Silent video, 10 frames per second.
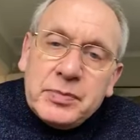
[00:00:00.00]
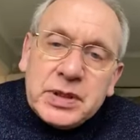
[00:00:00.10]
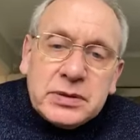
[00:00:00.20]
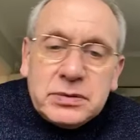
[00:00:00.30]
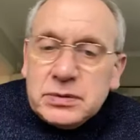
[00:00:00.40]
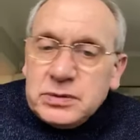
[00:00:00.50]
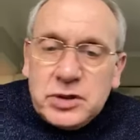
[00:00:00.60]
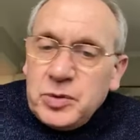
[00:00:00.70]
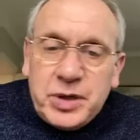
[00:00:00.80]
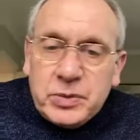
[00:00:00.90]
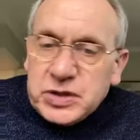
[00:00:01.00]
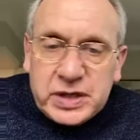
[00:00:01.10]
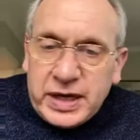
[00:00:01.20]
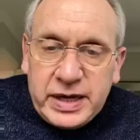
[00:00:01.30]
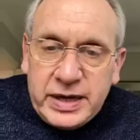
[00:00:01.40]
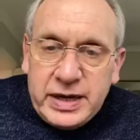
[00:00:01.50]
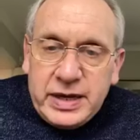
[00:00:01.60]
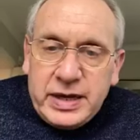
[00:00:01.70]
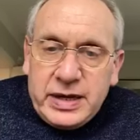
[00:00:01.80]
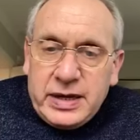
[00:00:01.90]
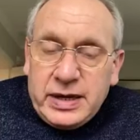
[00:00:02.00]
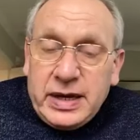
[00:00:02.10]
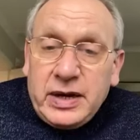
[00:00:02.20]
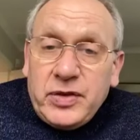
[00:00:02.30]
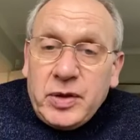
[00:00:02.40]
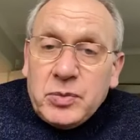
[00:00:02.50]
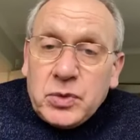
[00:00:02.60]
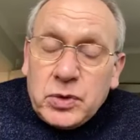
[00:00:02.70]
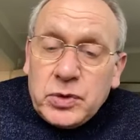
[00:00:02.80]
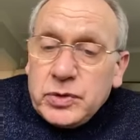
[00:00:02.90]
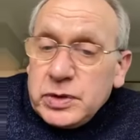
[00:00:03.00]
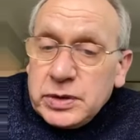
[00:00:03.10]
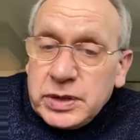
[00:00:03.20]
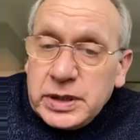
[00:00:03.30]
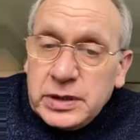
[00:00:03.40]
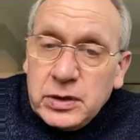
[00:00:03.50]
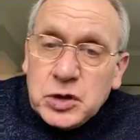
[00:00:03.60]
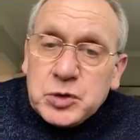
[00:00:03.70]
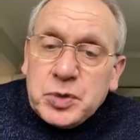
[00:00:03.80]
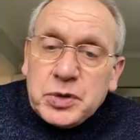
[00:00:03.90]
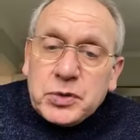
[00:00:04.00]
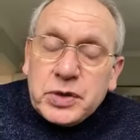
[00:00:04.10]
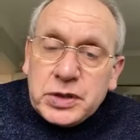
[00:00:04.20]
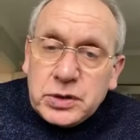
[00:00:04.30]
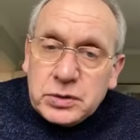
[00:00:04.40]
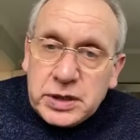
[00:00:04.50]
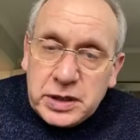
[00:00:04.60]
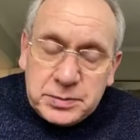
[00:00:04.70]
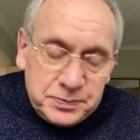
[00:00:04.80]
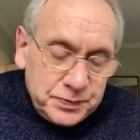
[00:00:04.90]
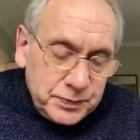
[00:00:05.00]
But nobody would say anything more than the hospital had already told her.